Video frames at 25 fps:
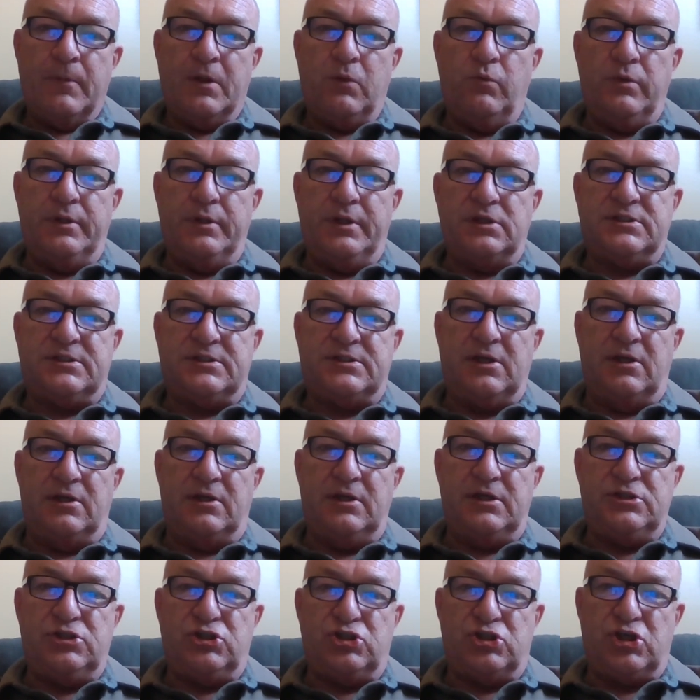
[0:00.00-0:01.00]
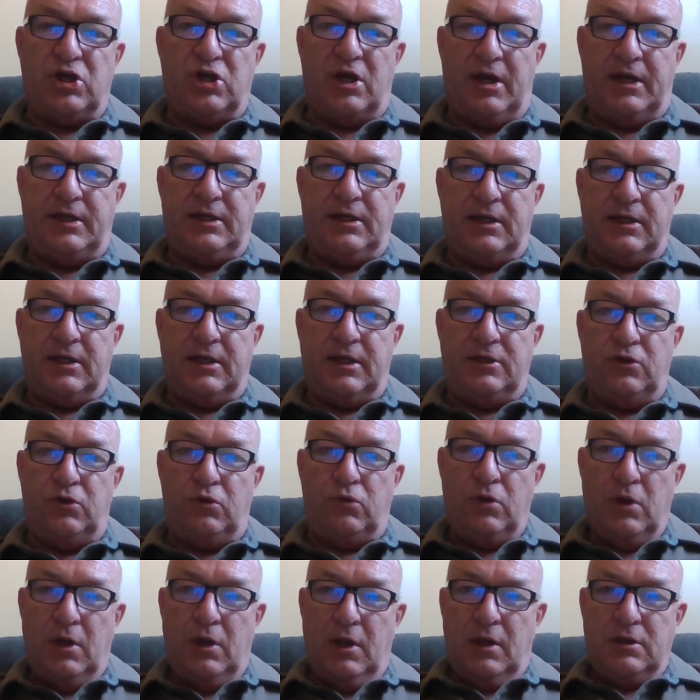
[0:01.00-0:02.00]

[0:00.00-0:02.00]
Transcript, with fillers: when the sun is shining and you